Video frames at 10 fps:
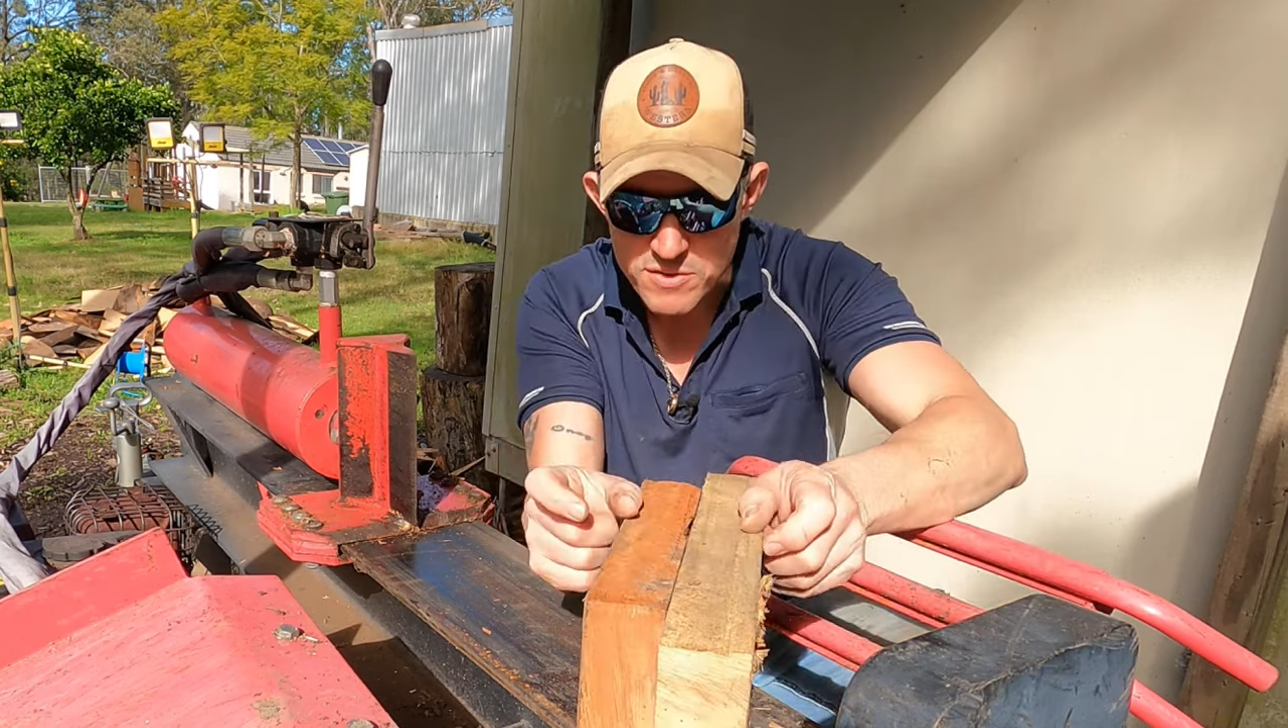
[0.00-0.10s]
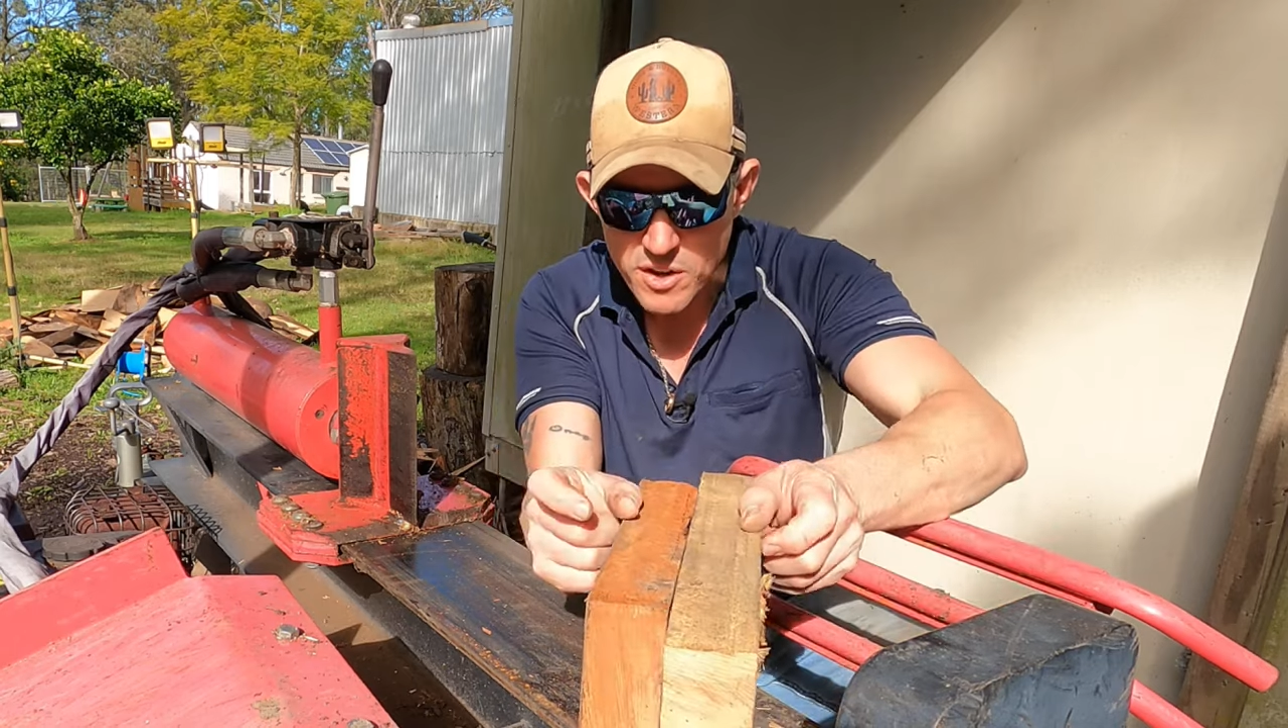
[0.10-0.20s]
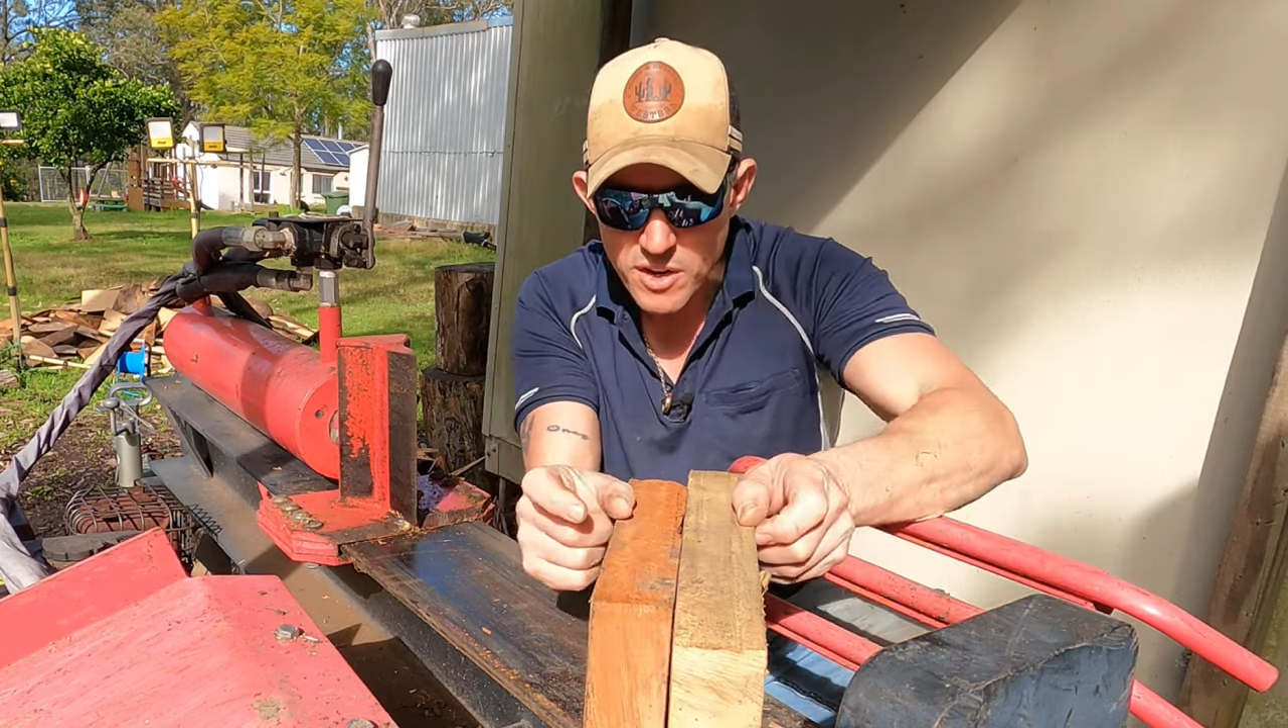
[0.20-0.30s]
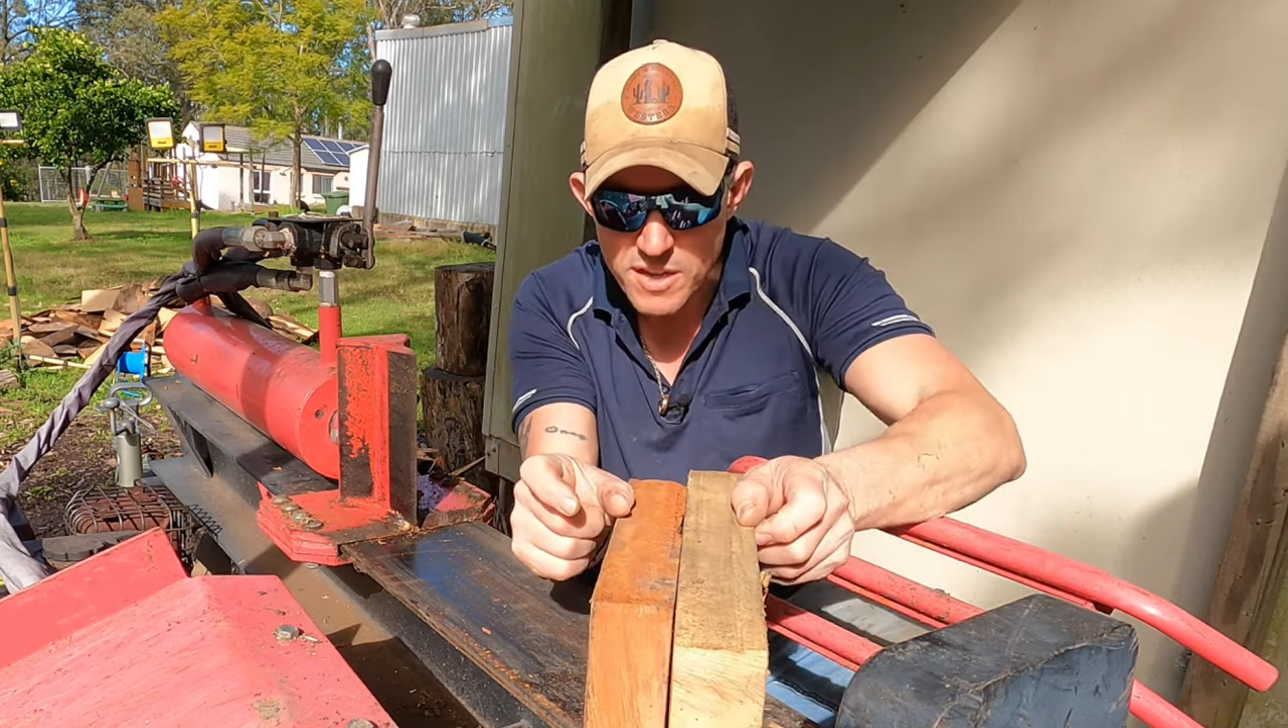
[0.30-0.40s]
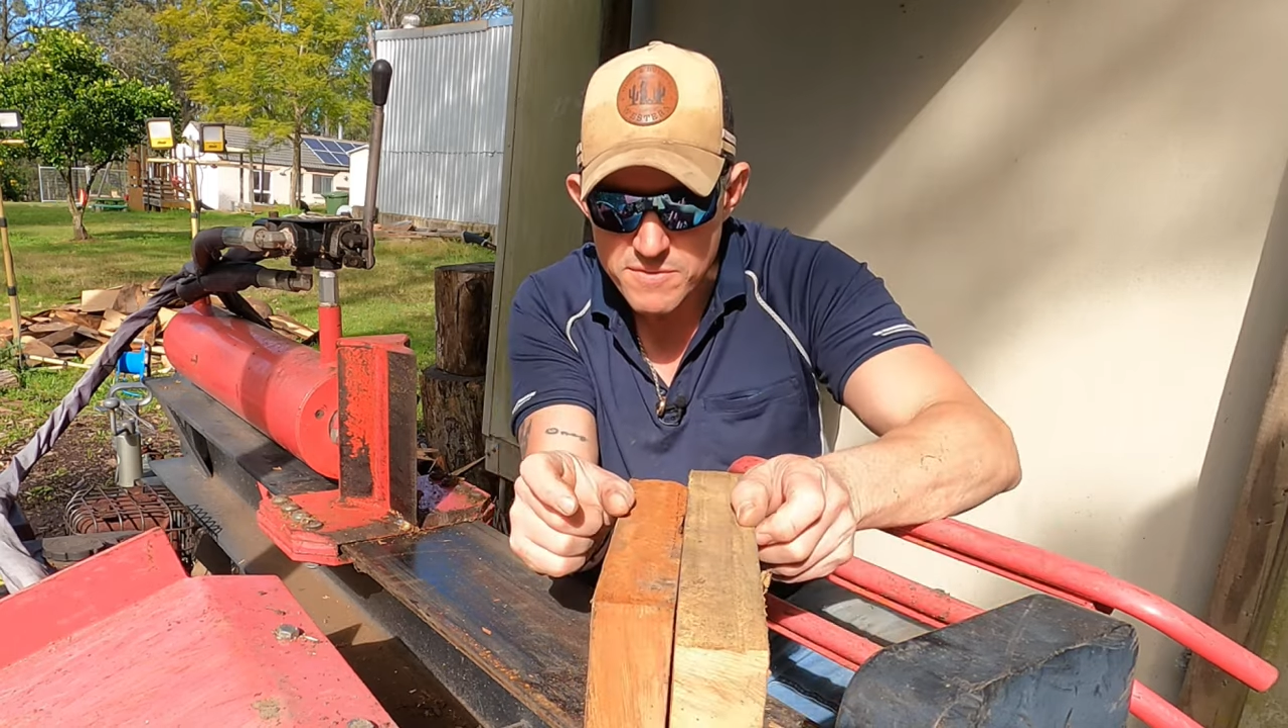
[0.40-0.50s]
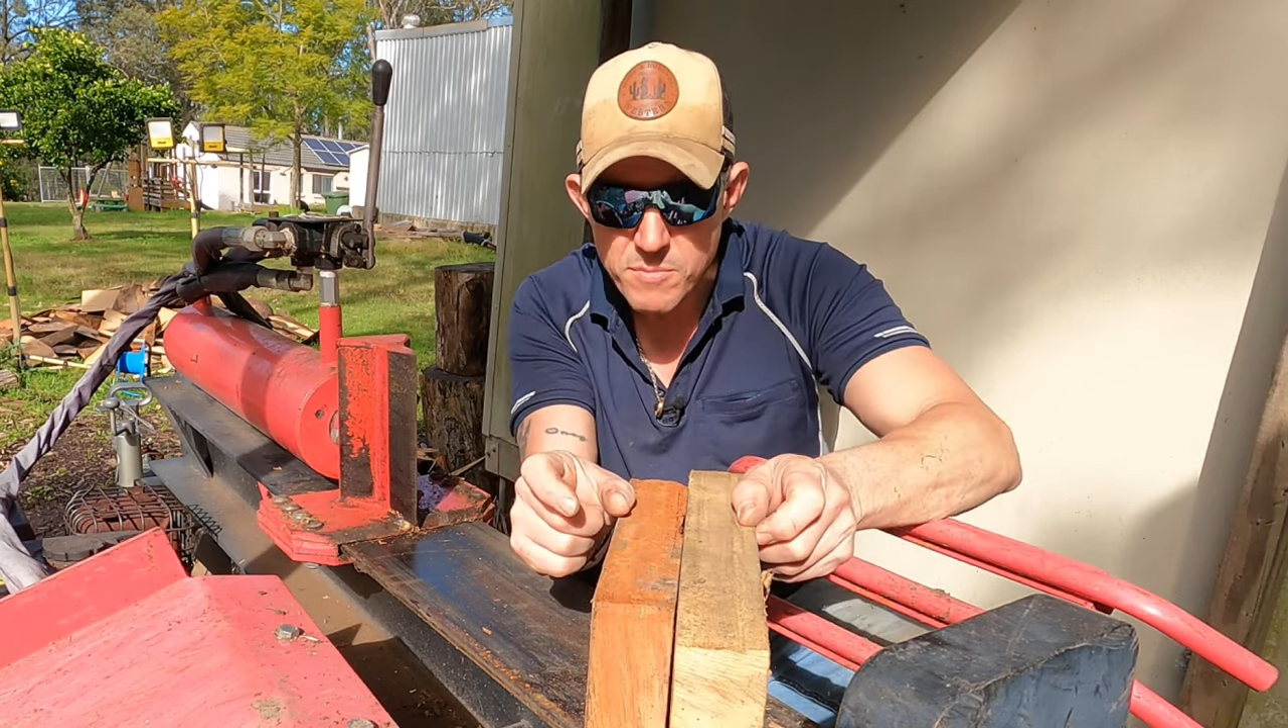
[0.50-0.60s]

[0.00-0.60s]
so it leaves